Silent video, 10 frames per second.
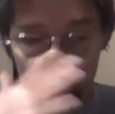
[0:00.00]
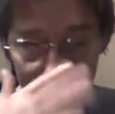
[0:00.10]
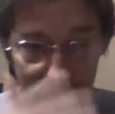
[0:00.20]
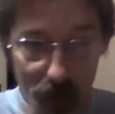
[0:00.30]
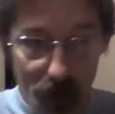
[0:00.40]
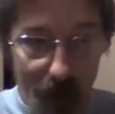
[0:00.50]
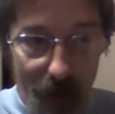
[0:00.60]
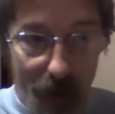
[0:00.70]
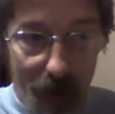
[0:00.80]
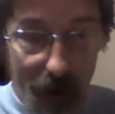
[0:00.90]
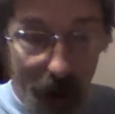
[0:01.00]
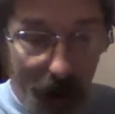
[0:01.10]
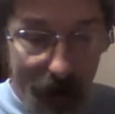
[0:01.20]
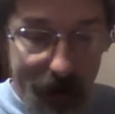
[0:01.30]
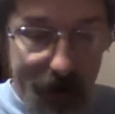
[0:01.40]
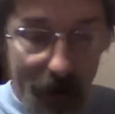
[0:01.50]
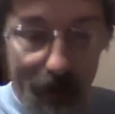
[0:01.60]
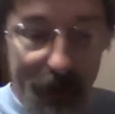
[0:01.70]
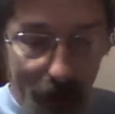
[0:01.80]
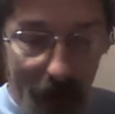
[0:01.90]
You can turn right around,
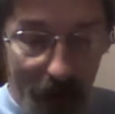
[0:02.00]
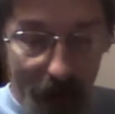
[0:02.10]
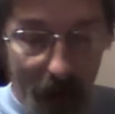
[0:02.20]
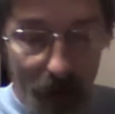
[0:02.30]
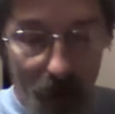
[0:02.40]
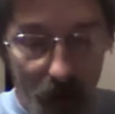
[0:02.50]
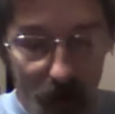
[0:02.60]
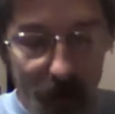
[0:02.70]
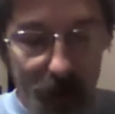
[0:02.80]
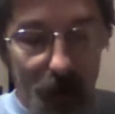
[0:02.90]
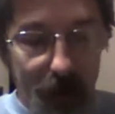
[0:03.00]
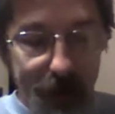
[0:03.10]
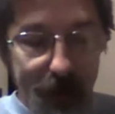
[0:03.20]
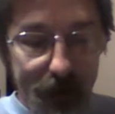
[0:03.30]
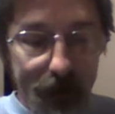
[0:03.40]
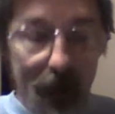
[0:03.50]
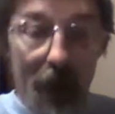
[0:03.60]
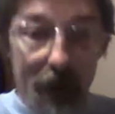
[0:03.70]
dump that pan out, all their carcasses.